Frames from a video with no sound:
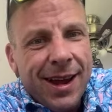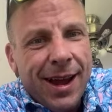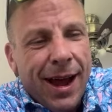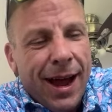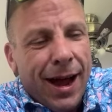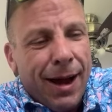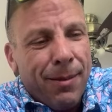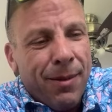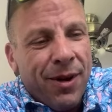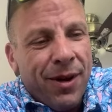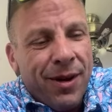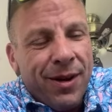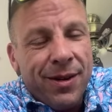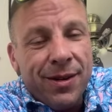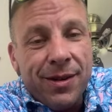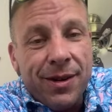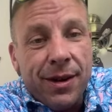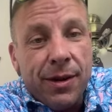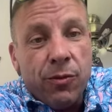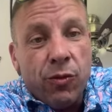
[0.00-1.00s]

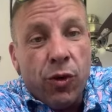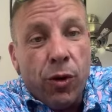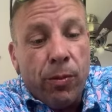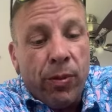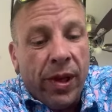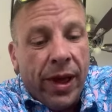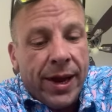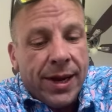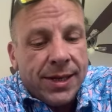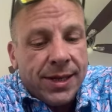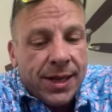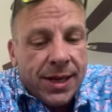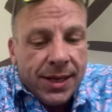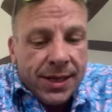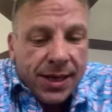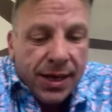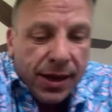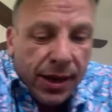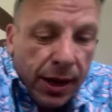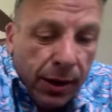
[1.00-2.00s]
We'll blaze
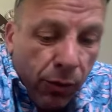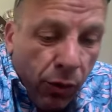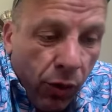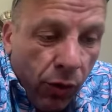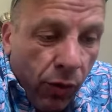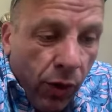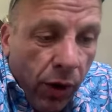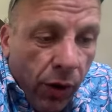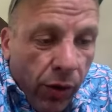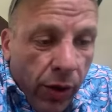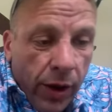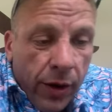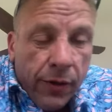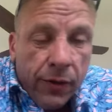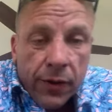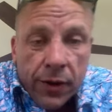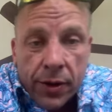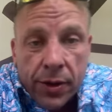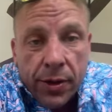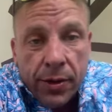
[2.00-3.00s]
this and then we'll roll over